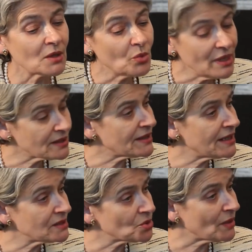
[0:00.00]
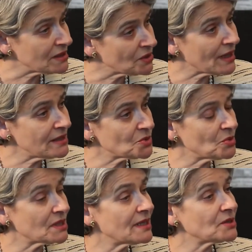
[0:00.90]
we are there to analyze,
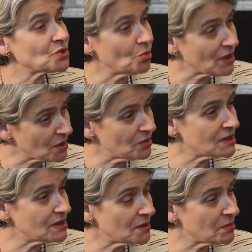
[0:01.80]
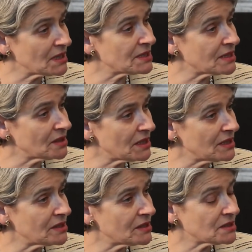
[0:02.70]
we are there to work with political
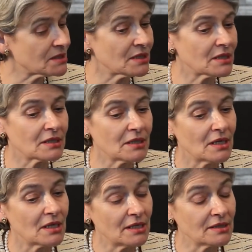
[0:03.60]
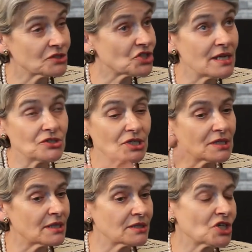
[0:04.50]
leaders in the
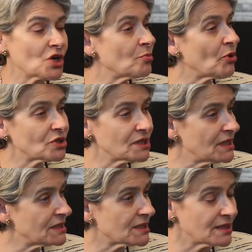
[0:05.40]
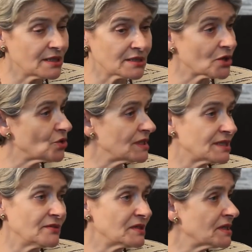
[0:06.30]
changing geopolitics and
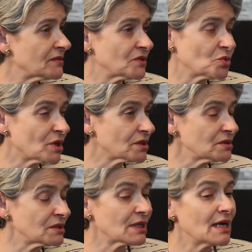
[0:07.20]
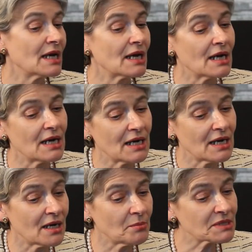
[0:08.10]
interconnectivity of the world.
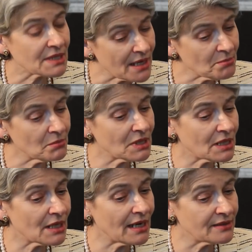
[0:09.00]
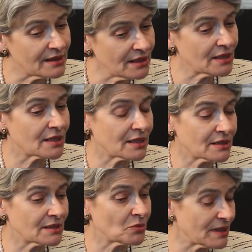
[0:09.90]
But I think,
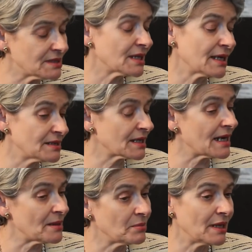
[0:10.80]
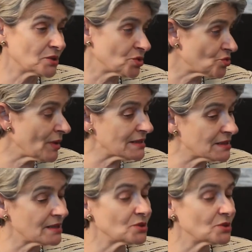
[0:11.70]
and once again come back to Rwanda and